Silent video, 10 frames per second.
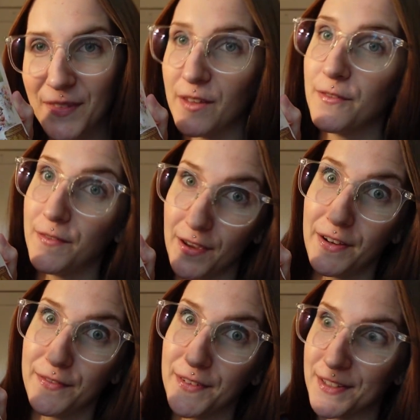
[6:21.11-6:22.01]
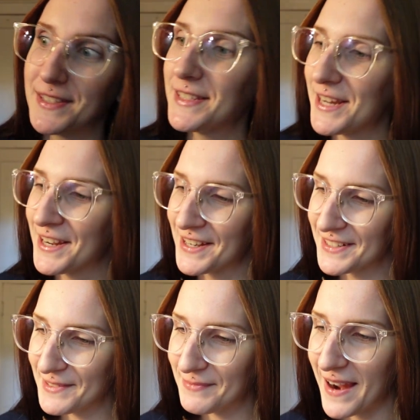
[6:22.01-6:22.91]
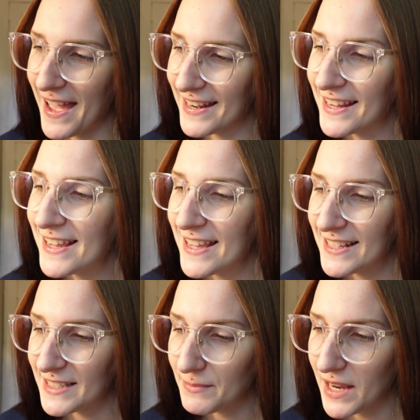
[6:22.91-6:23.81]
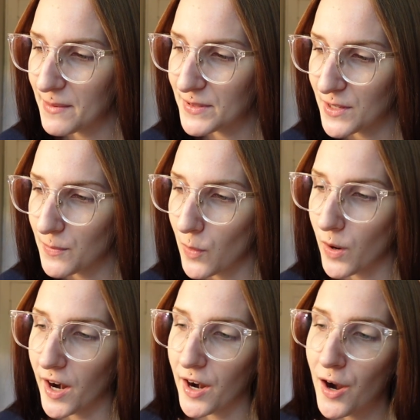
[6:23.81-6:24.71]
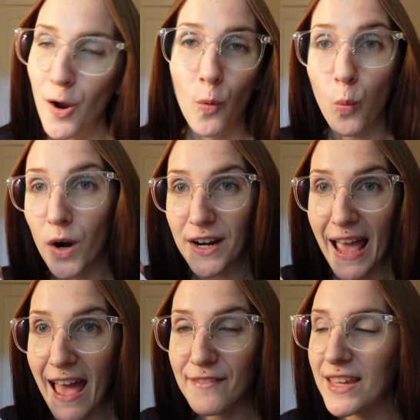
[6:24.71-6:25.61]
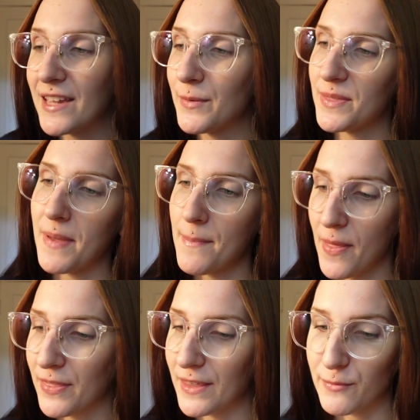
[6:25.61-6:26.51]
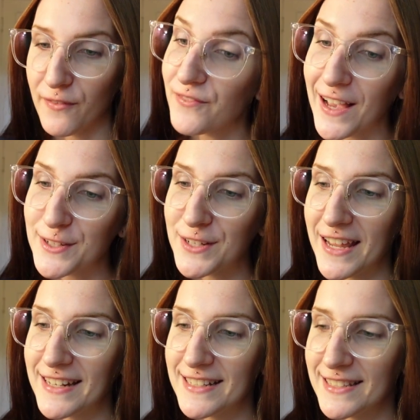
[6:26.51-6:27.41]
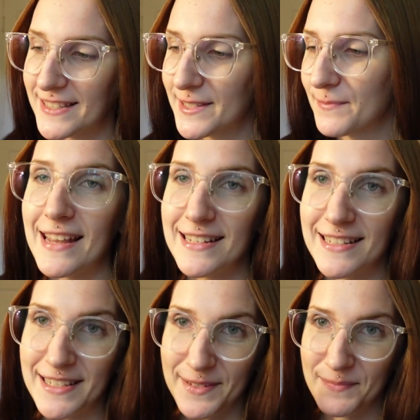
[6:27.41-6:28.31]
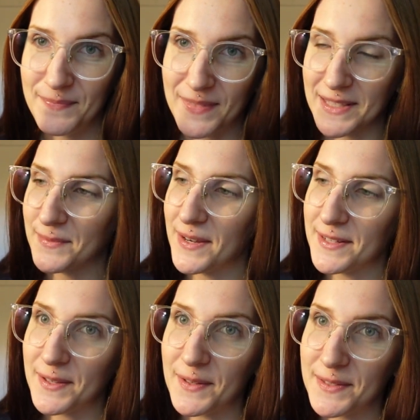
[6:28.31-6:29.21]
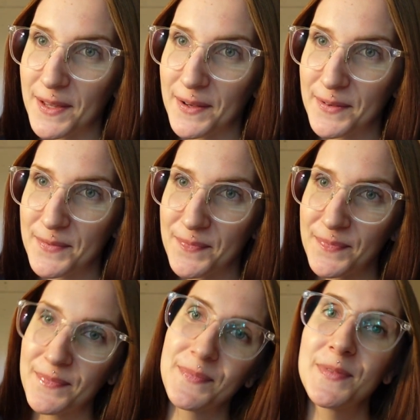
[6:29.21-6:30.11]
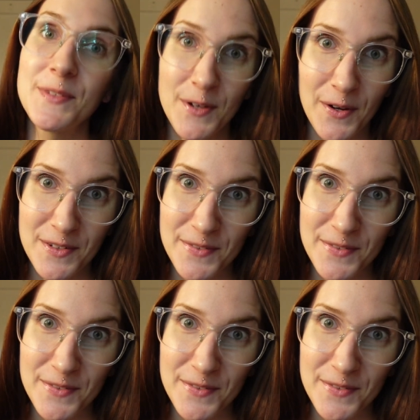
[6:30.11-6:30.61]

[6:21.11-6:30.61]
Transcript: A very full sticker spread. Sometimes they're more word heavy with my monthly reflections. And this one is also chocked